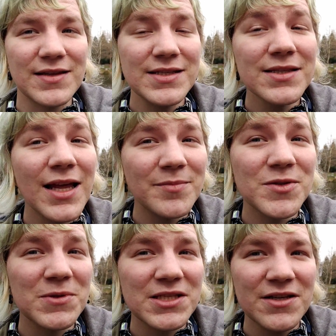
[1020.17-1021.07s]
this lab
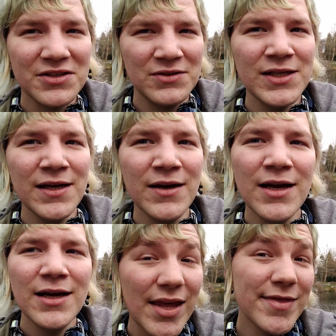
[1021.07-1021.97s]
specifically,
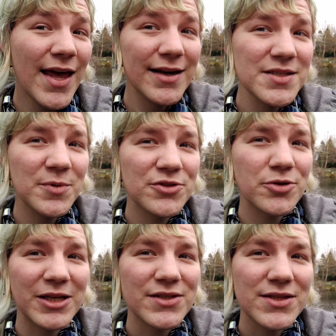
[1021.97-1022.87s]
and that has been
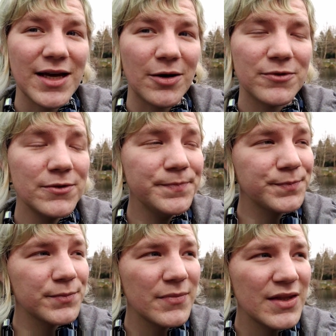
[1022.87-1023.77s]
tremendously helpful.
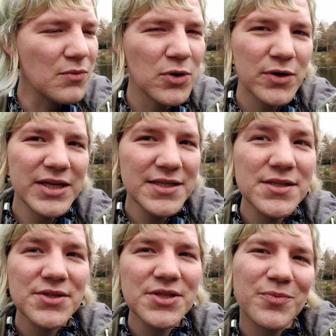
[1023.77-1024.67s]
We're going to
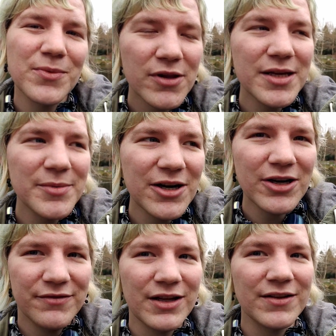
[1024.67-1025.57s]
do some
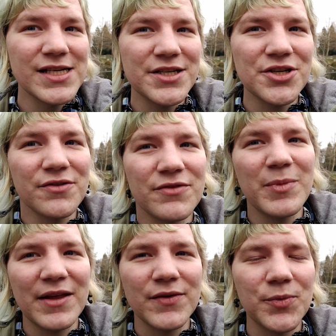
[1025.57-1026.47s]
preliminary validation of the
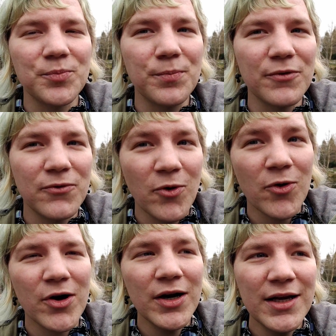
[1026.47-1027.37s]
method
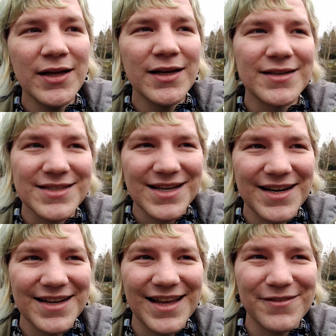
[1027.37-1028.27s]
before
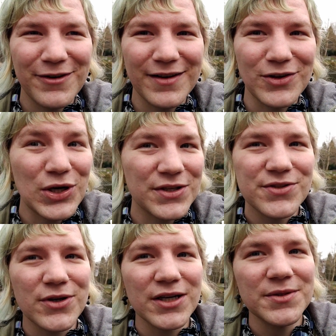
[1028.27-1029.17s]
designing that final
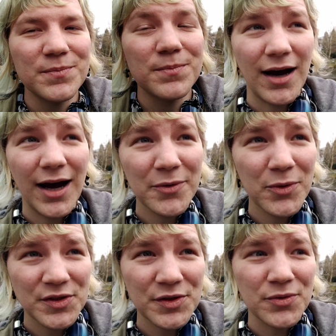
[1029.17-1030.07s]
construct. I
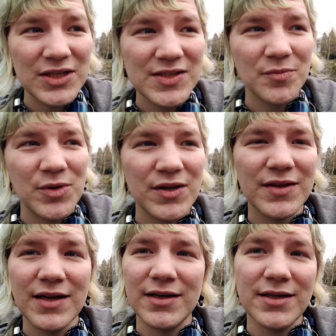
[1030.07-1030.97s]
want to create something
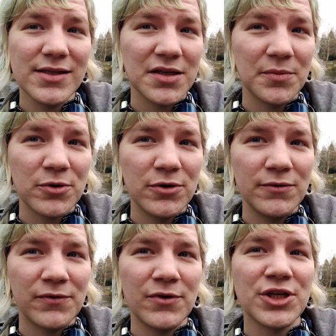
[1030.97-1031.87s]
that is
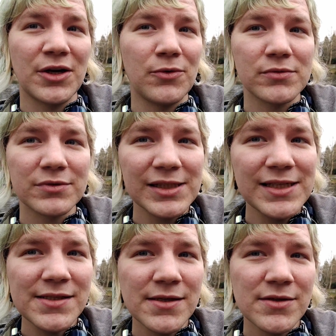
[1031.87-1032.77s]
approved for general
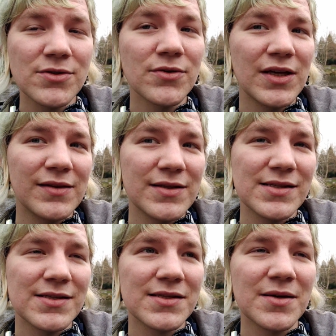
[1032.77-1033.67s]
release so that this
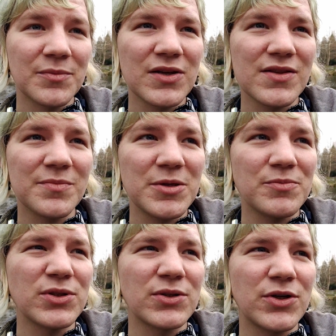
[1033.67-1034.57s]
is something that
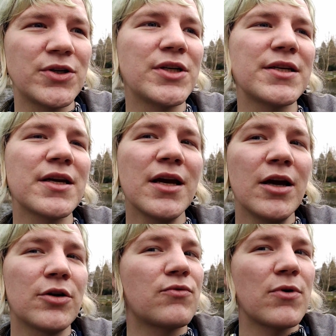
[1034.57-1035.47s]
people could
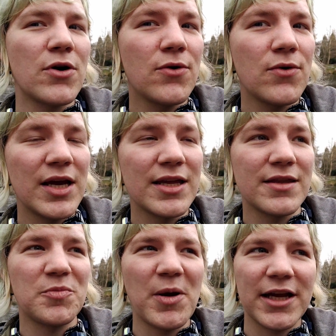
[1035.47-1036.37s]
grow in
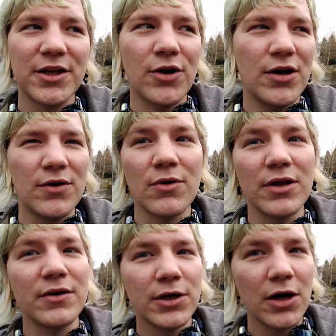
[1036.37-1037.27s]
their backyard or
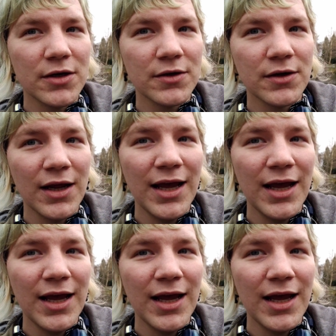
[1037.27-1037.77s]
in their garden